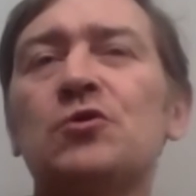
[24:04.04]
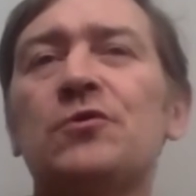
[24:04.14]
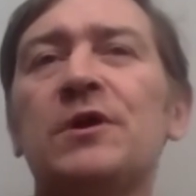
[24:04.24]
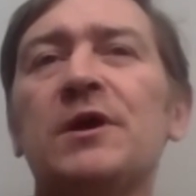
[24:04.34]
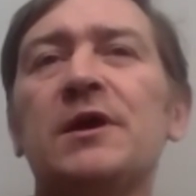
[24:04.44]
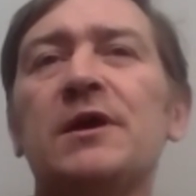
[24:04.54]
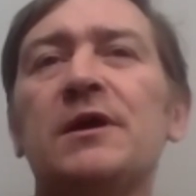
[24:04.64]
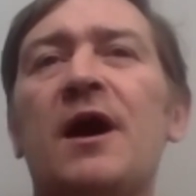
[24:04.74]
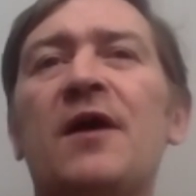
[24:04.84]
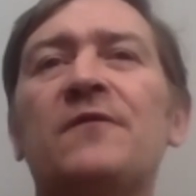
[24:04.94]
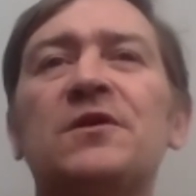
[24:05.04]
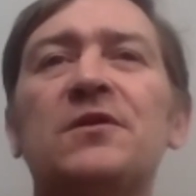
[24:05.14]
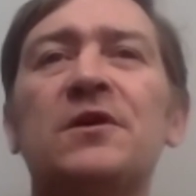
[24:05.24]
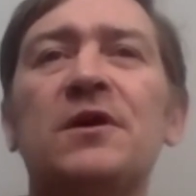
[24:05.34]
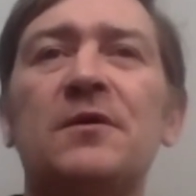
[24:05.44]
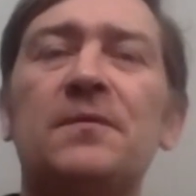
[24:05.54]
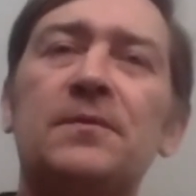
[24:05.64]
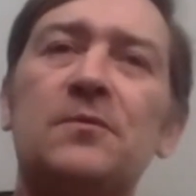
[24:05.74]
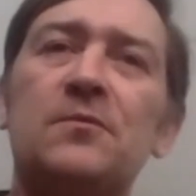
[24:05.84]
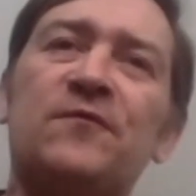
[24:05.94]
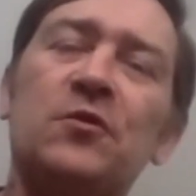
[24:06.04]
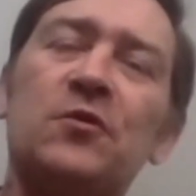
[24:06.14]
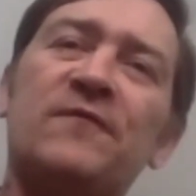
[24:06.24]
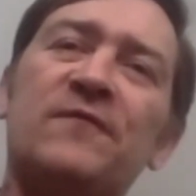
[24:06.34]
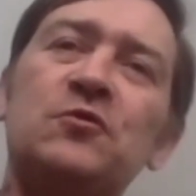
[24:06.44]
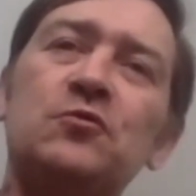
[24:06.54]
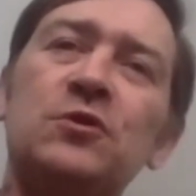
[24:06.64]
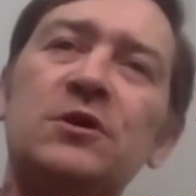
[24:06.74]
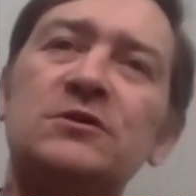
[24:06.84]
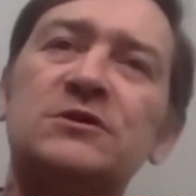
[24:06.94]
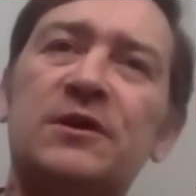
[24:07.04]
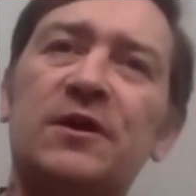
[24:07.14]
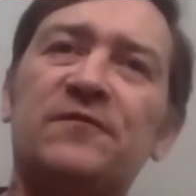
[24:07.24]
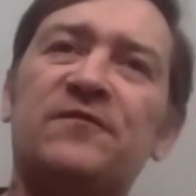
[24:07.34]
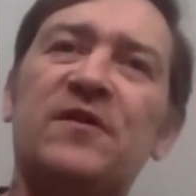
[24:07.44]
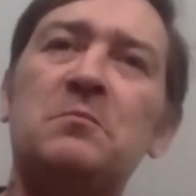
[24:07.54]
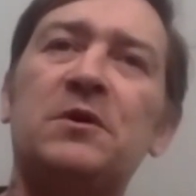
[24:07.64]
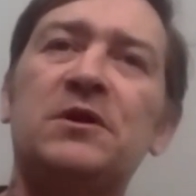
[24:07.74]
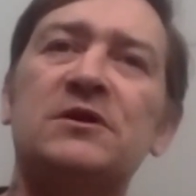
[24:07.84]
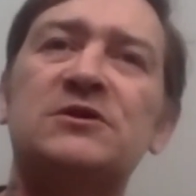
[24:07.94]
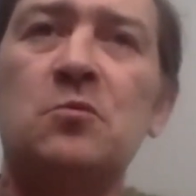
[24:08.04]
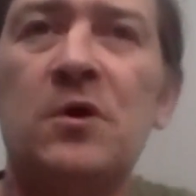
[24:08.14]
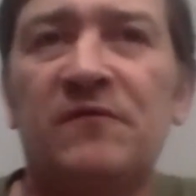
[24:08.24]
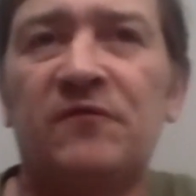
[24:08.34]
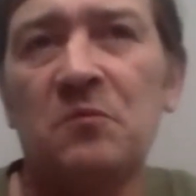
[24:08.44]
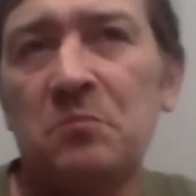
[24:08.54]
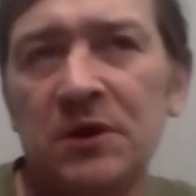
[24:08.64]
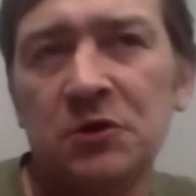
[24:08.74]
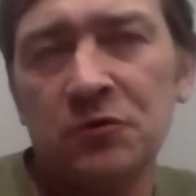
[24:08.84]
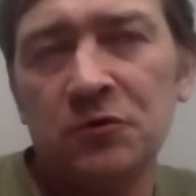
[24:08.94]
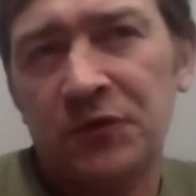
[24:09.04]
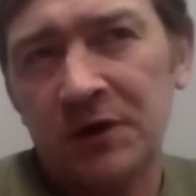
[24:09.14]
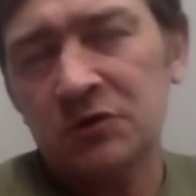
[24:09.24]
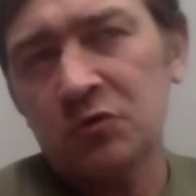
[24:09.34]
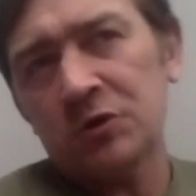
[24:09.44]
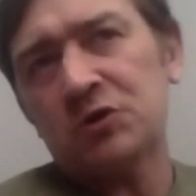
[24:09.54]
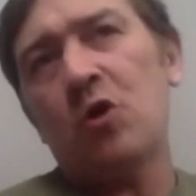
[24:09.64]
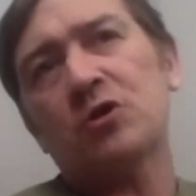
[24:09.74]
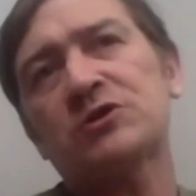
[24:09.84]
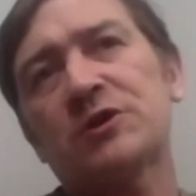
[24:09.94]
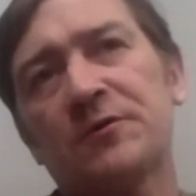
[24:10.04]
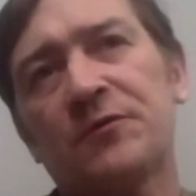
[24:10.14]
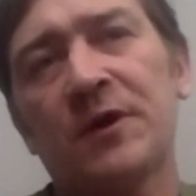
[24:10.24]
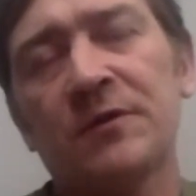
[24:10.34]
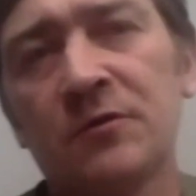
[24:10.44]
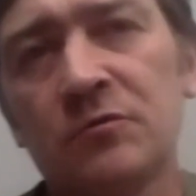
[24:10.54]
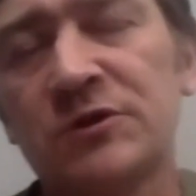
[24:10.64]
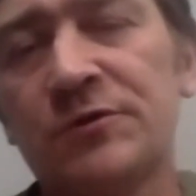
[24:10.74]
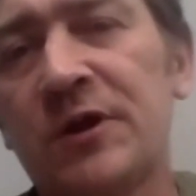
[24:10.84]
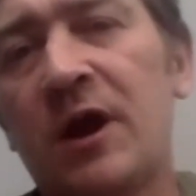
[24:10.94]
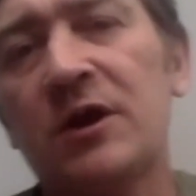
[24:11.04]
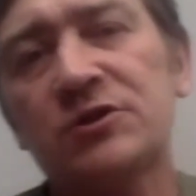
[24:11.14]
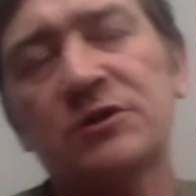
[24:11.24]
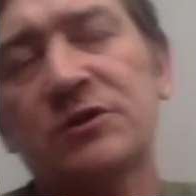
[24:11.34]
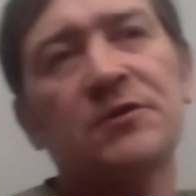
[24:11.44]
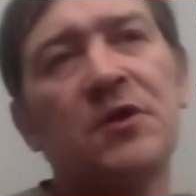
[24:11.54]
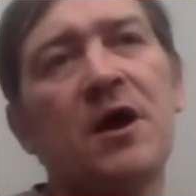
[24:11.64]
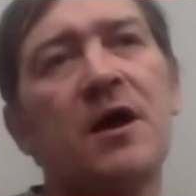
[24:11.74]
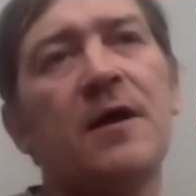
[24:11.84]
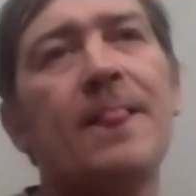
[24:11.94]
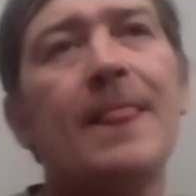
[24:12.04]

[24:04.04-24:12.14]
the after the for a few years there, feminism went from being a good thing to a toxic thing. There was a reaction to that.